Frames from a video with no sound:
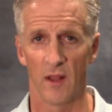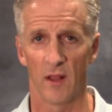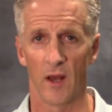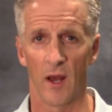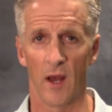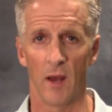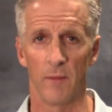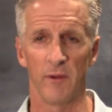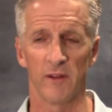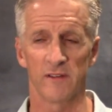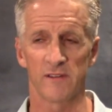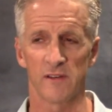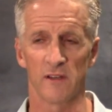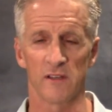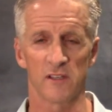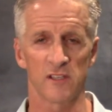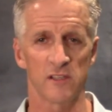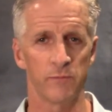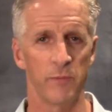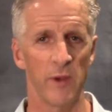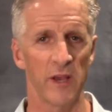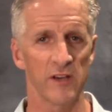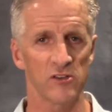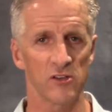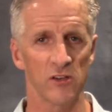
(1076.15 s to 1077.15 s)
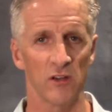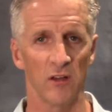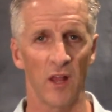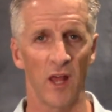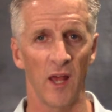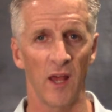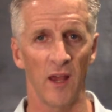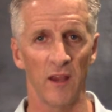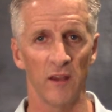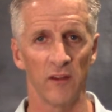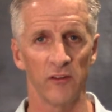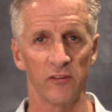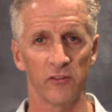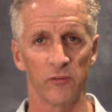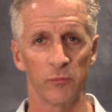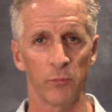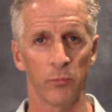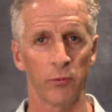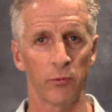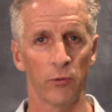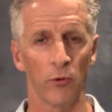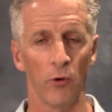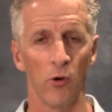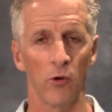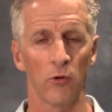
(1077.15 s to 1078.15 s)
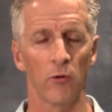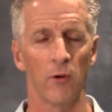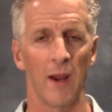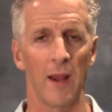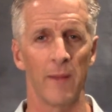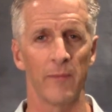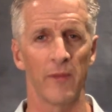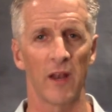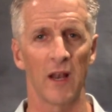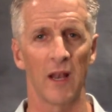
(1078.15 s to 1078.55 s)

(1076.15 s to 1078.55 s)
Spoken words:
It's a specialized program